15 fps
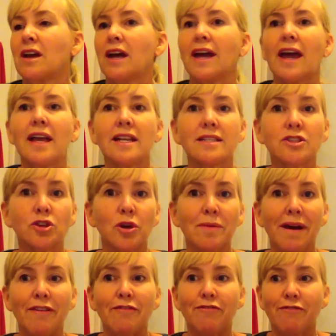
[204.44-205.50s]
Okay, let's talk
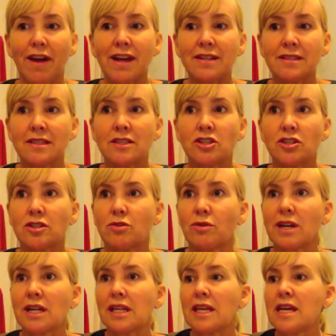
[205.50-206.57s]
about face just
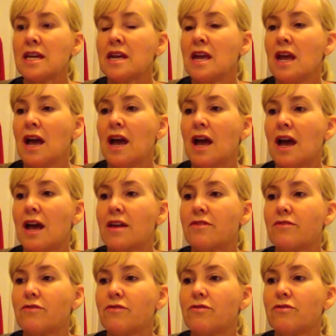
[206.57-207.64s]
quickly.
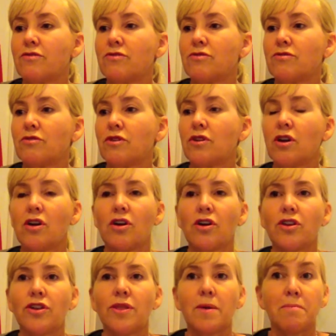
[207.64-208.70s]

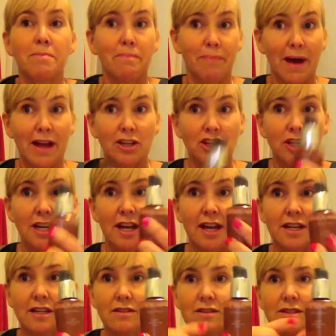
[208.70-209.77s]
On the budget
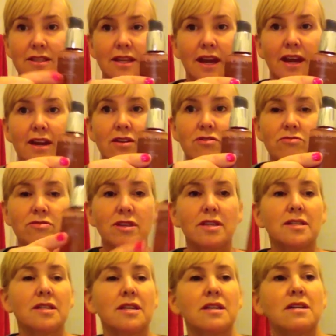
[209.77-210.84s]
end of the scale,
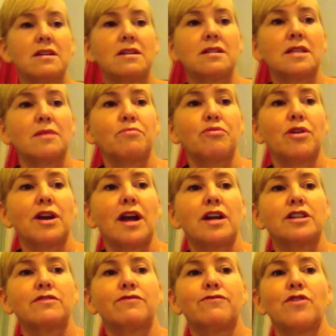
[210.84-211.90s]
this is a
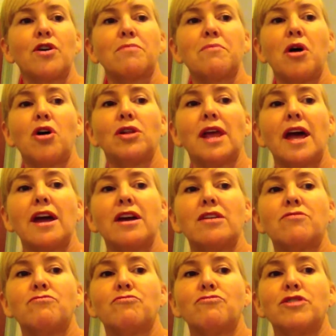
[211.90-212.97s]
product from
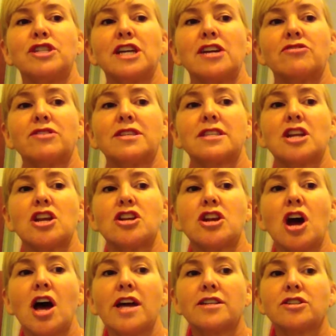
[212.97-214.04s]
Olay Regenerous,
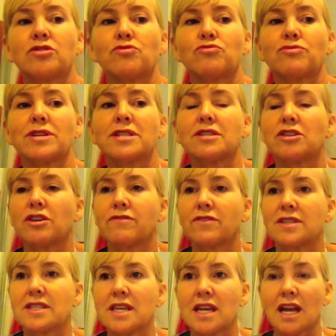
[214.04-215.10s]
Night
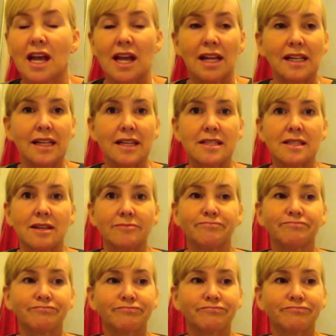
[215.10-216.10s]
Resurfacing Elixir.